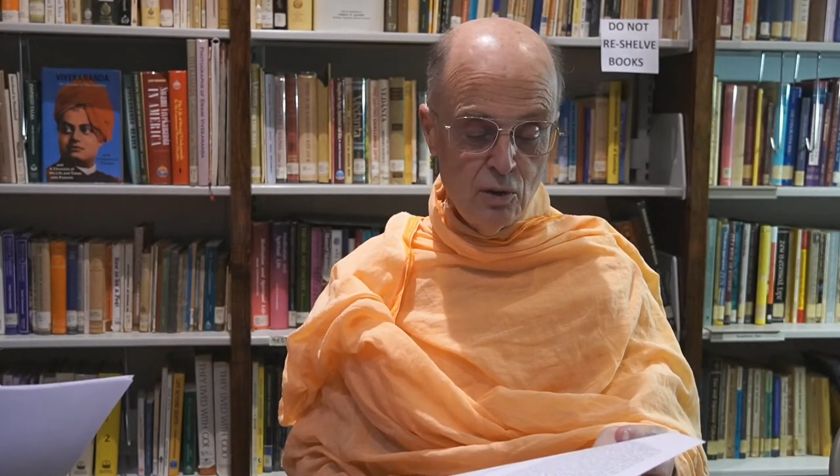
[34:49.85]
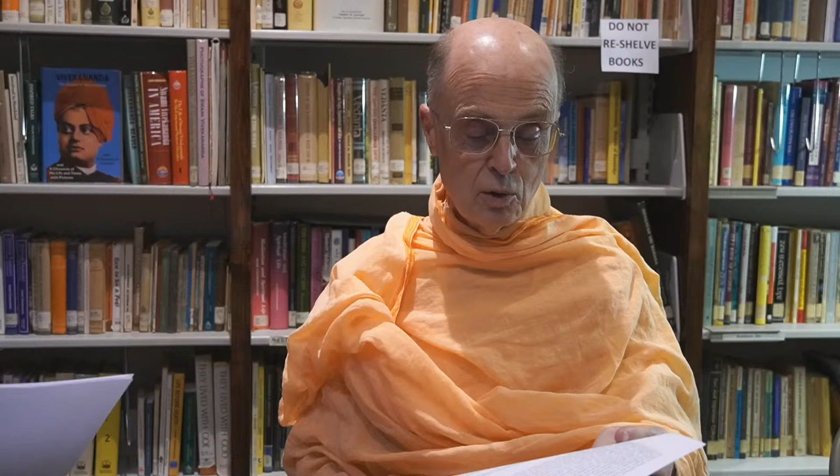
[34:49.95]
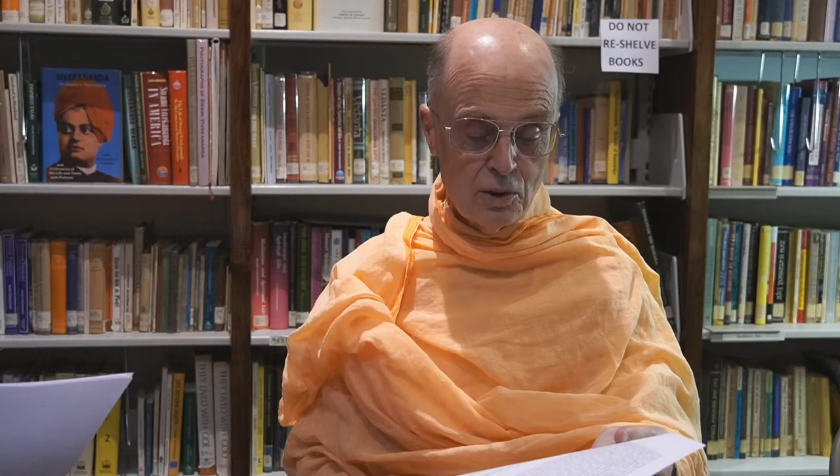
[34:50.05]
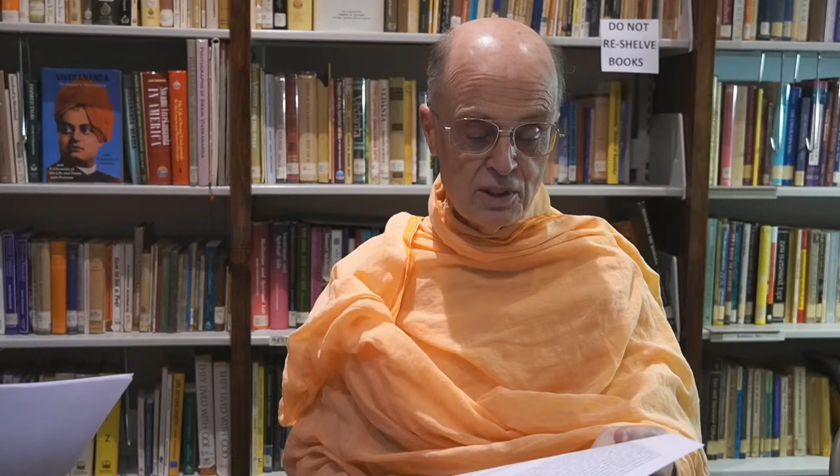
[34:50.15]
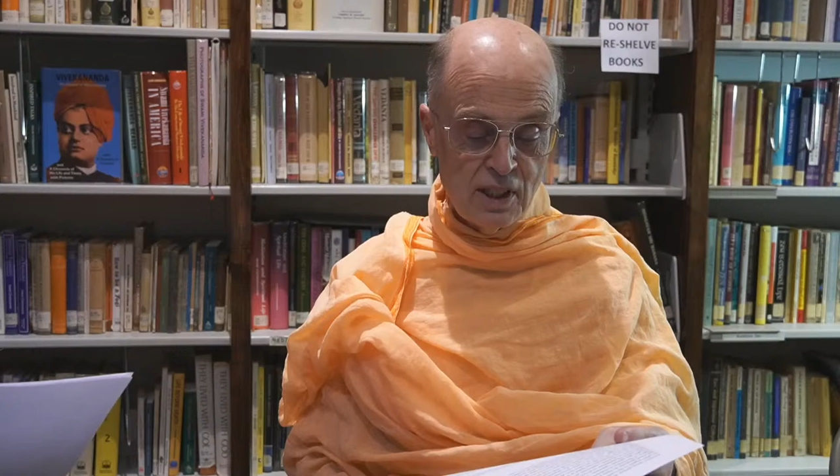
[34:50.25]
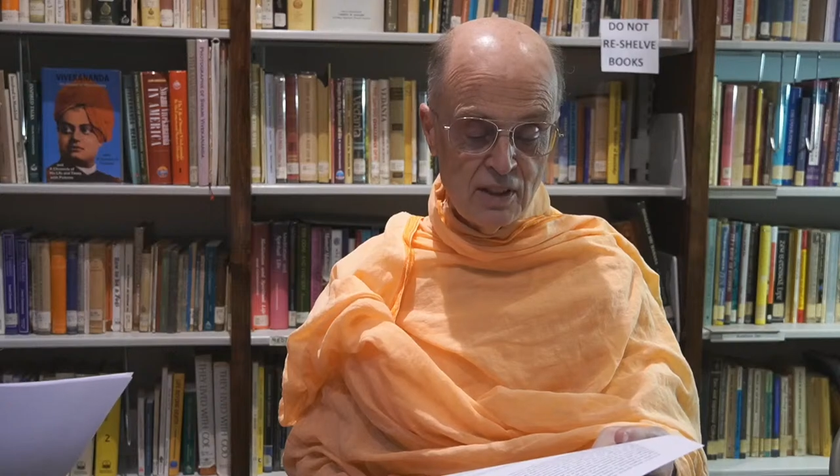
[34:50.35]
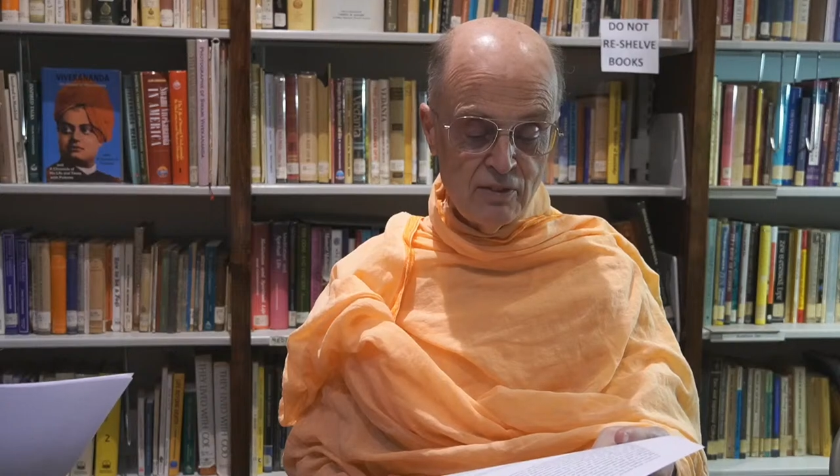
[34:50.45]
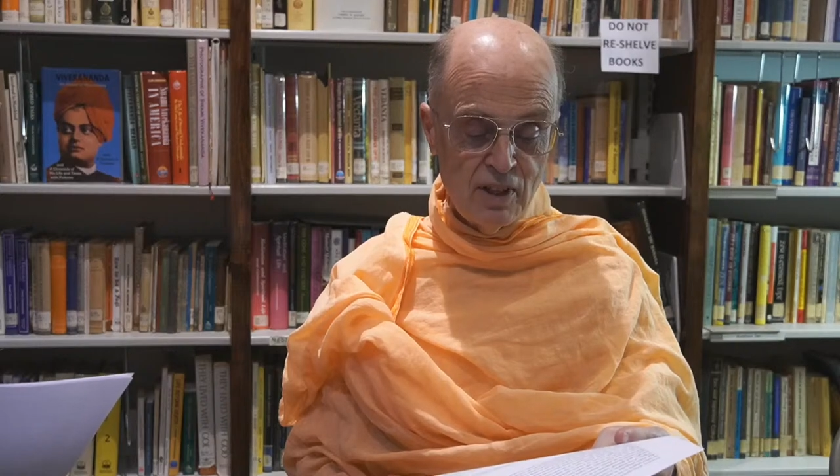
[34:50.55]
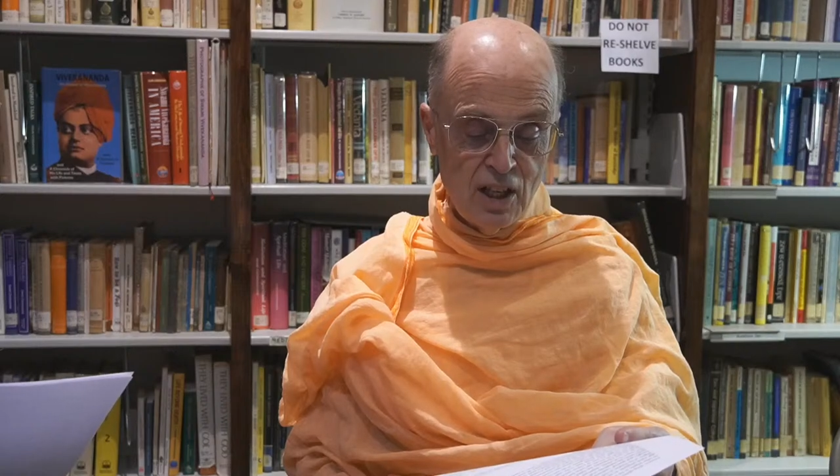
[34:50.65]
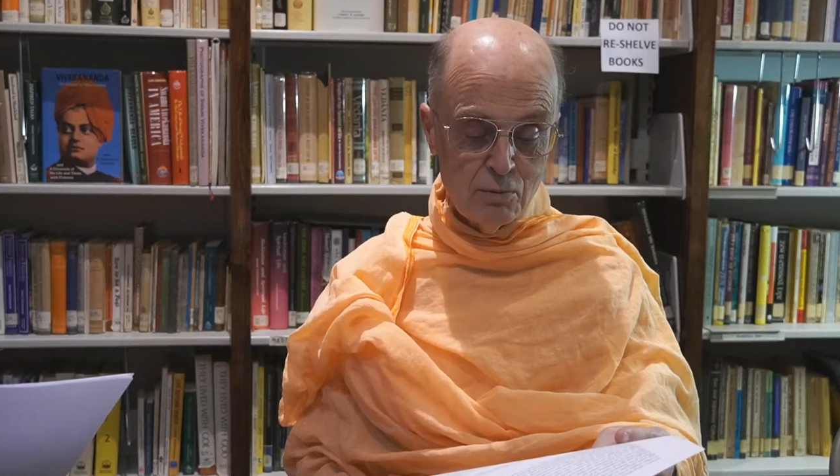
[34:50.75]
or set of
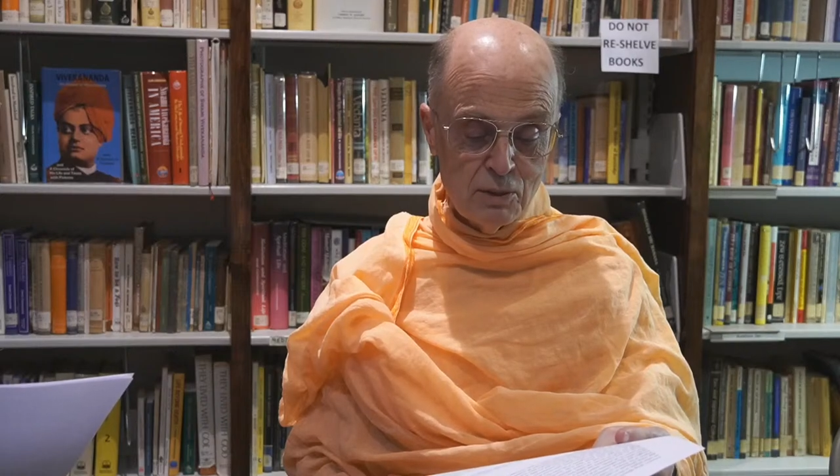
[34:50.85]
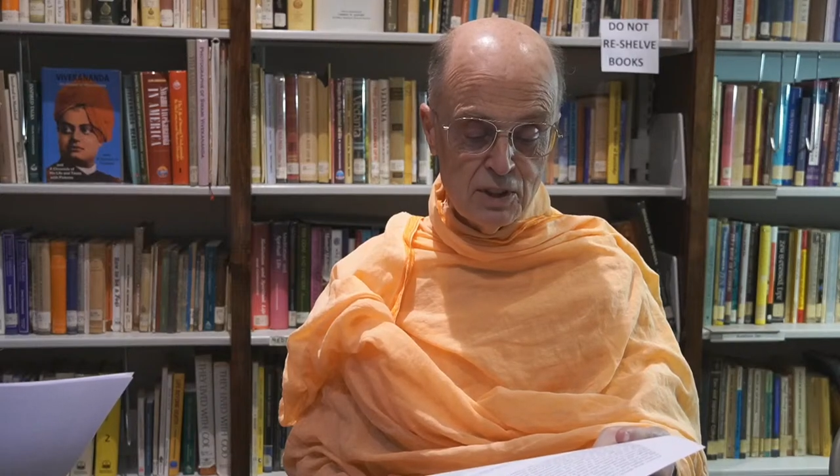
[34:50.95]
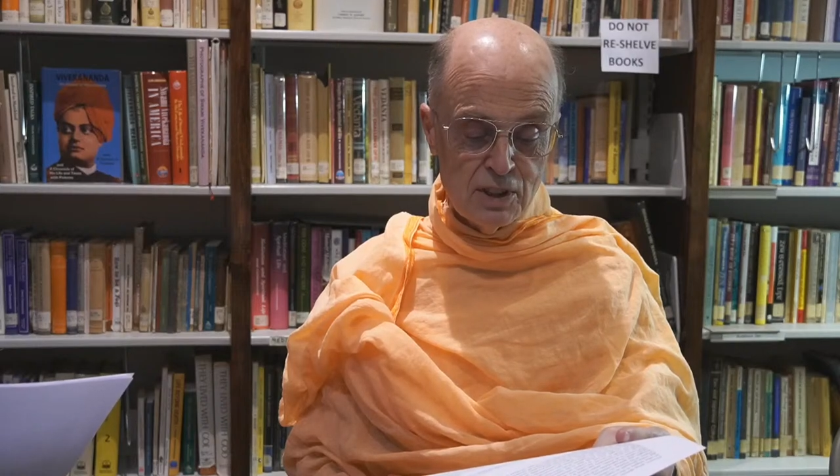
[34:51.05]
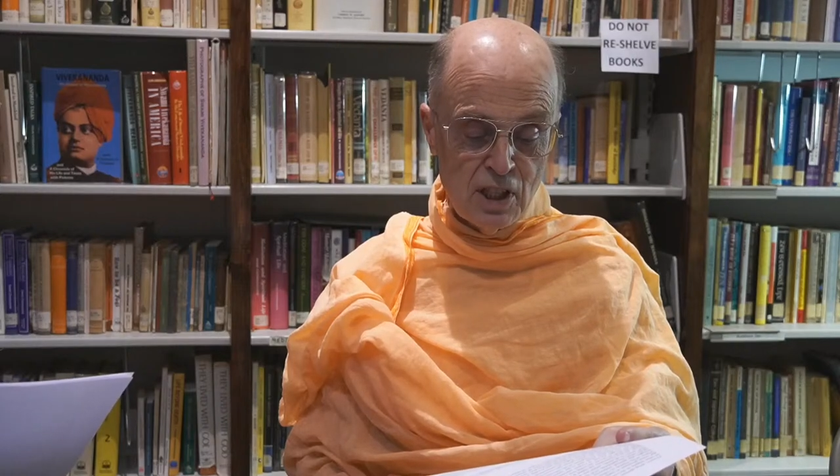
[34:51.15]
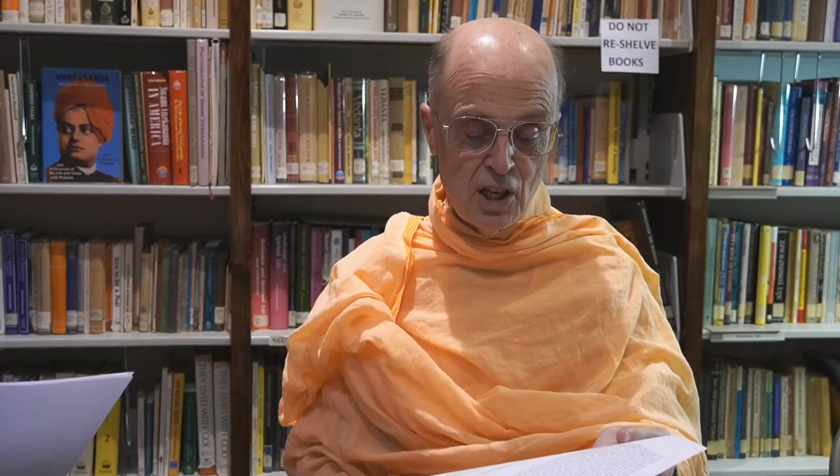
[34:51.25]
dogmas,